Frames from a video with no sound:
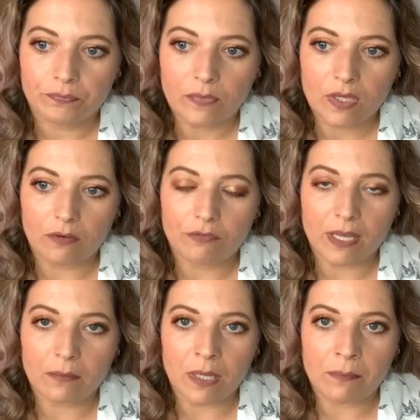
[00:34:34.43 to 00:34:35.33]

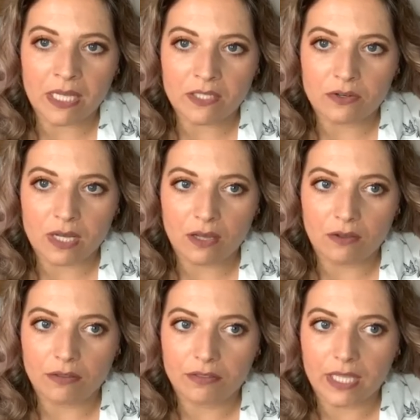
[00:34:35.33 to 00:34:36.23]
affect my mental
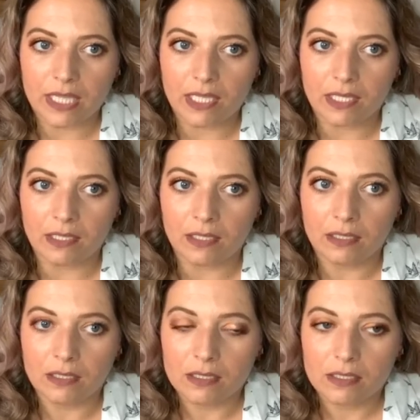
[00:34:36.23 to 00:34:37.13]
health in
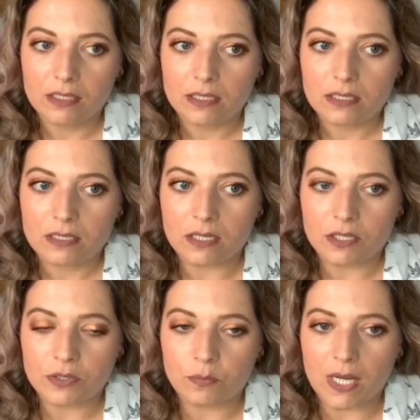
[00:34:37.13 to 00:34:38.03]
such
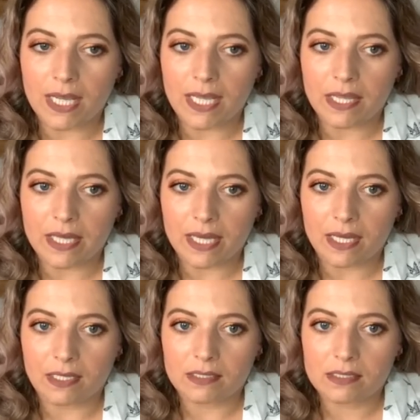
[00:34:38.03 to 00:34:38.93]
a way
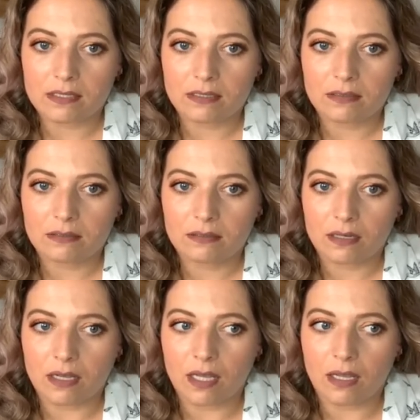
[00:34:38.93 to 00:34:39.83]
that
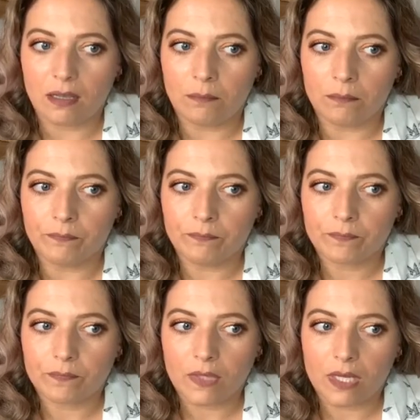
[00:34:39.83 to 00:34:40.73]

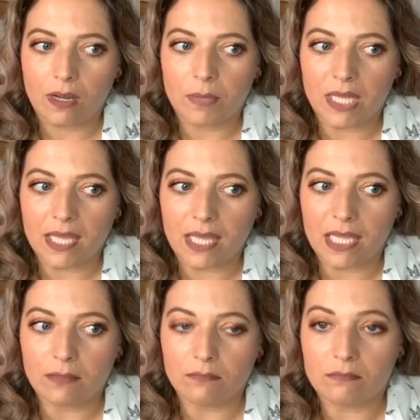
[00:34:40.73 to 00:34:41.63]
I
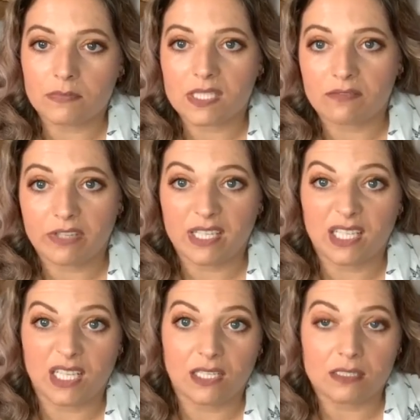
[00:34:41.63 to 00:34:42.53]
became
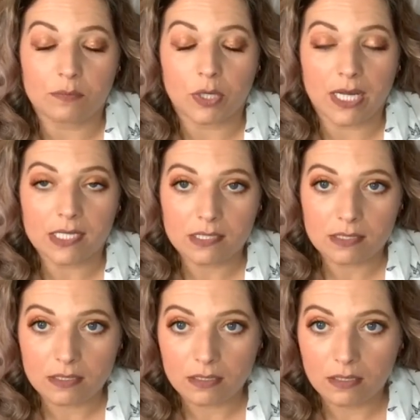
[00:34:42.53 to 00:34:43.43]
severely
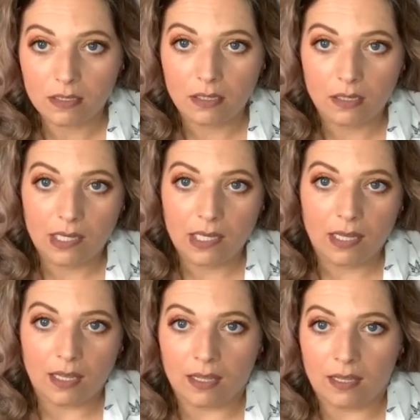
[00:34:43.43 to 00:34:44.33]
depressed.
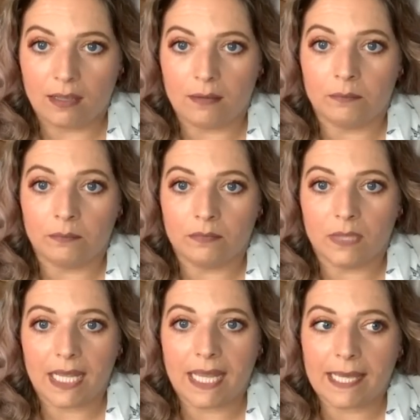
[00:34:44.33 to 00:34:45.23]
I
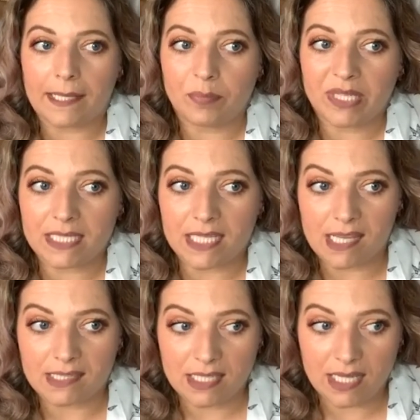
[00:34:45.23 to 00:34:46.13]
had
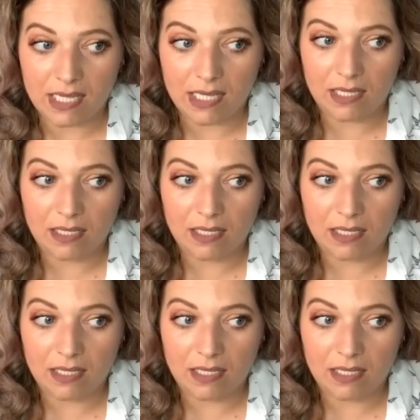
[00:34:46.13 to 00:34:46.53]
PTSD,